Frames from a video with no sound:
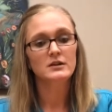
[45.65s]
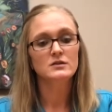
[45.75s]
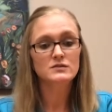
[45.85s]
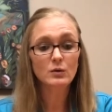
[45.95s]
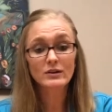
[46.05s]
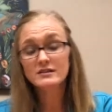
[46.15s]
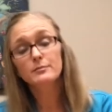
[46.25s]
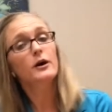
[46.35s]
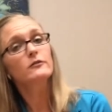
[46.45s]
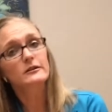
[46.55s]
So what is a
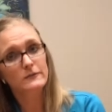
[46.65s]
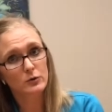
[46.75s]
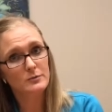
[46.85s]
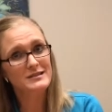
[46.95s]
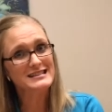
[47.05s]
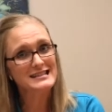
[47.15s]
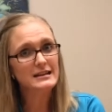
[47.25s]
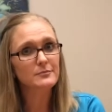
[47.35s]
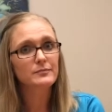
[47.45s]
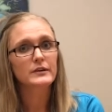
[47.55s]
pelvic floor
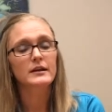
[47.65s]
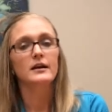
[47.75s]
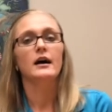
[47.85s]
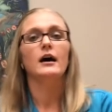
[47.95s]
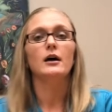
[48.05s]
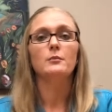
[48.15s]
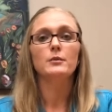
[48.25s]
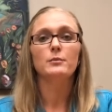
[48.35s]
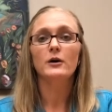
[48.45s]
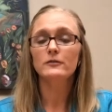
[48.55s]
PT?
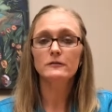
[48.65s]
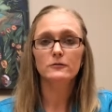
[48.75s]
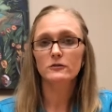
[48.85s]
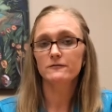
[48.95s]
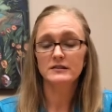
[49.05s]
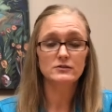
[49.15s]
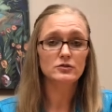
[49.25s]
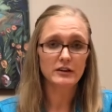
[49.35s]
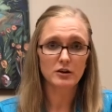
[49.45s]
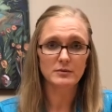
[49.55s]
Pelvic floor
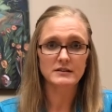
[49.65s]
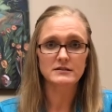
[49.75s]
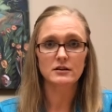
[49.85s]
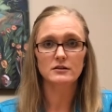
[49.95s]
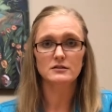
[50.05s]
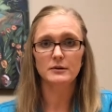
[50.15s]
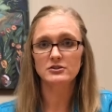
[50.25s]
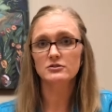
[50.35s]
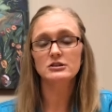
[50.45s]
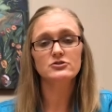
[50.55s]
physical therapists are
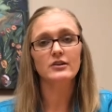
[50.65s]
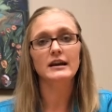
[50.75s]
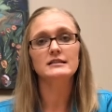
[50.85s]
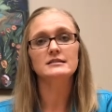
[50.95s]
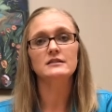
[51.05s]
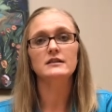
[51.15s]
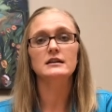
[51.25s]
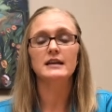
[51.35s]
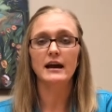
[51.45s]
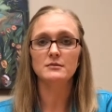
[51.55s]
especially trained in the
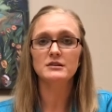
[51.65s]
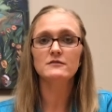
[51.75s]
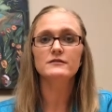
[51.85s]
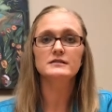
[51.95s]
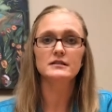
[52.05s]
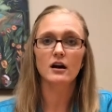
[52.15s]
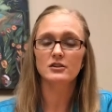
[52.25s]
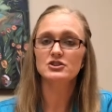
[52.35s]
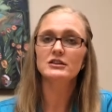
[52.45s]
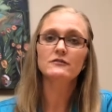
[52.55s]
anatomy,
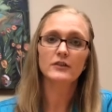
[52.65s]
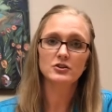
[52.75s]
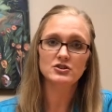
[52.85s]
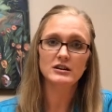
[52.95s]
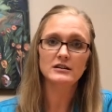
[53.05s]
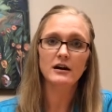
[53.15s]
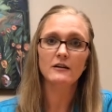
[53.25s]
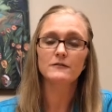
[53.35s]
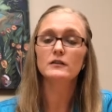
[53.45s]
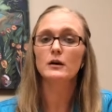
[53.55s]
physiology, and function
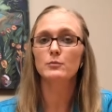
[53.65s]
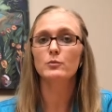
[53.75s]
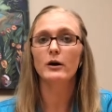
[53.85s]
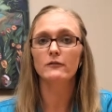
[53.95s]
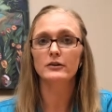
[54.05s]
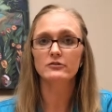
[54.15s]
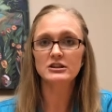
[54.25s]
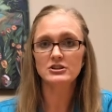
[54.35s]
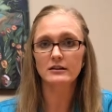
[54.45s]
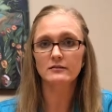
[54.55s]
of the lumbo-pelvic
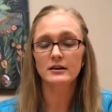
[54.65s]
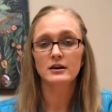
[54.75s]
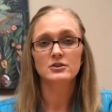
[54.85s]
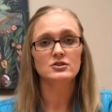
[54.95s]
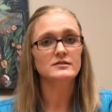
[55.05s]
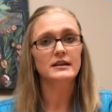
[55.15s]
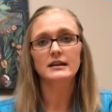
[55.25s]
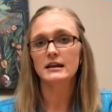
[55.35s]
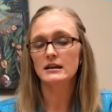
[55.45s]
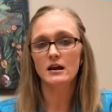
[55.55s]
region. Just like
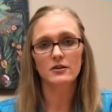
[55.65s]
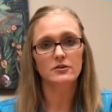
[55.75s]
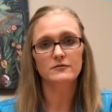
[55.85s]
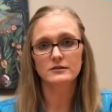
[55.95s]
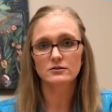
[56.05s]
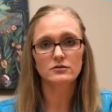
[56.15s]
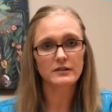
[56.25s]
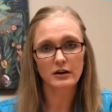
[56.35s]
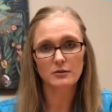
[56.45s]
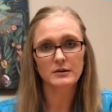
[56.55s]
any other physical
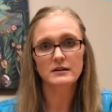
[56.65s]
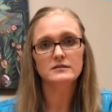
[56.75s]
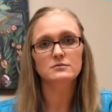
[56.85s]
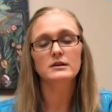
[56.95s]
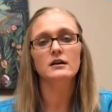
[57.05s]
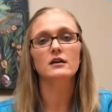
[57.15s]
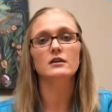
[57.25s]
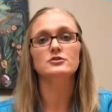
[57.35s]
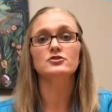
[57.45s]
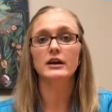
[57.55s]
therapist, we
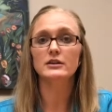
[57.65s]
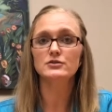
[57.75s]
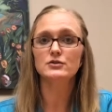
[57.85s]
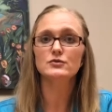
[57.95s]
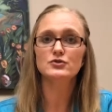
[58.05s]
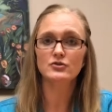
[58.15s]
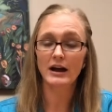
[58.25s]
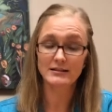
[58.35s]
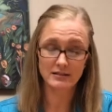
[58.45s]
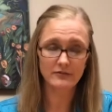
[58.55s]
are trained to
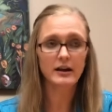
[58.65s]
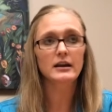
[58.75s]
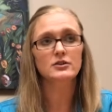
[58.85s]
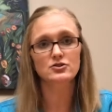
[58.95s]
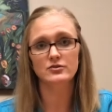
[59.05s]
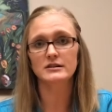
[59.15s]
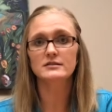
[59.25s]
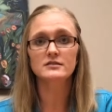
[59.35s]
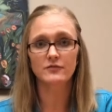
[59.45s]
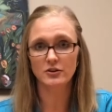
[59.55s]
identify and treat
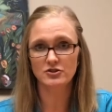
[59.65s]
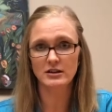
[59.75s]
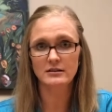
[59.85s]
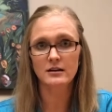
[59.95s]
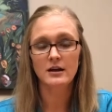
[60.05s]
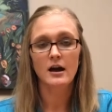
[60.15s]
dysfunction